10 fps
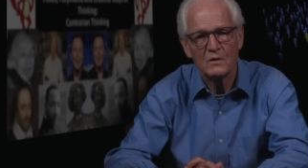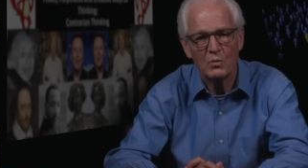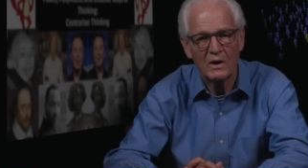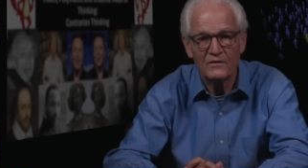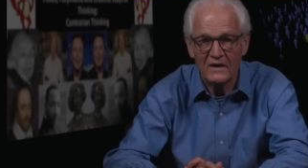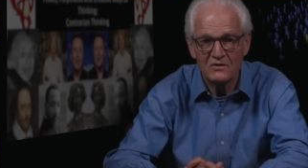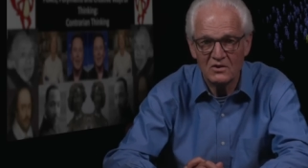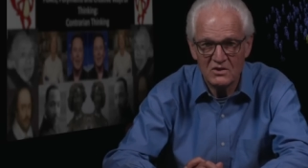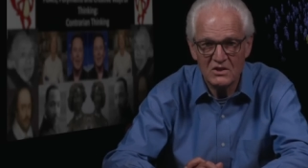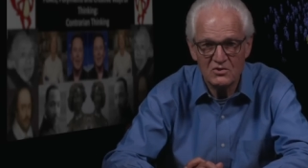one that the
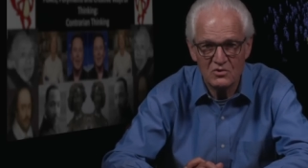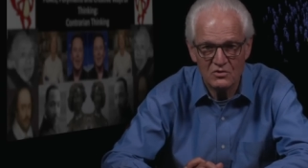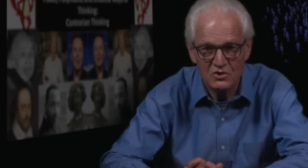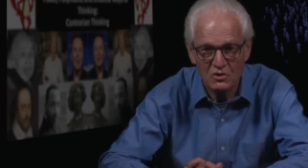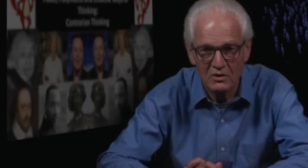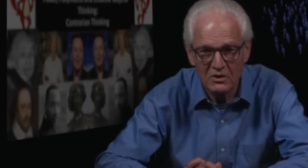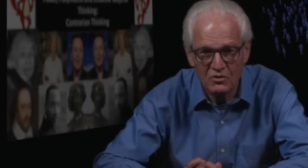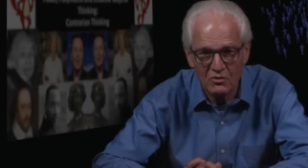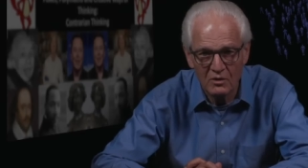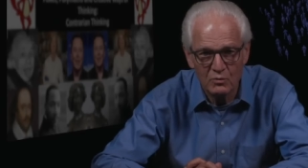teacher surely
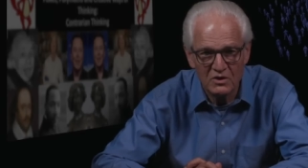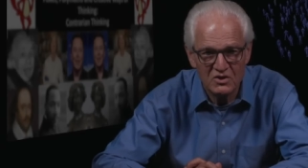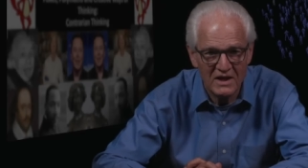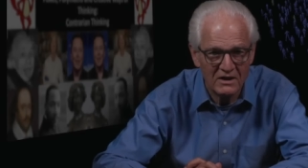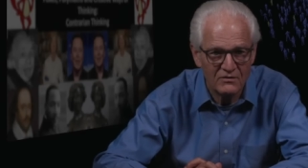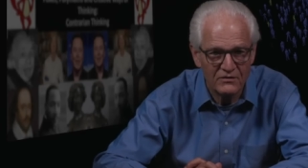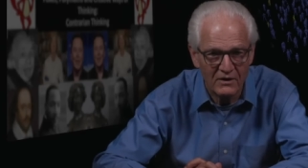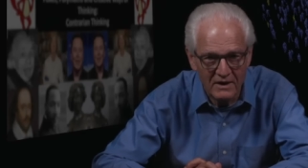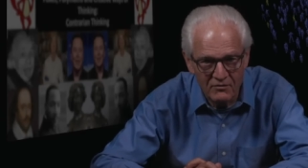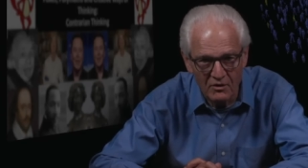thought would take
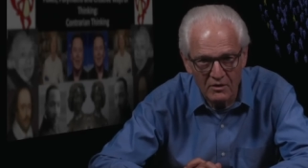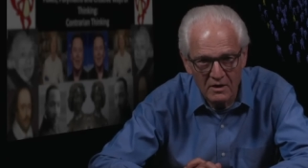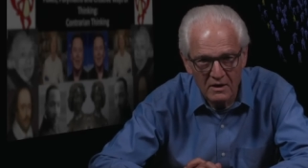forever,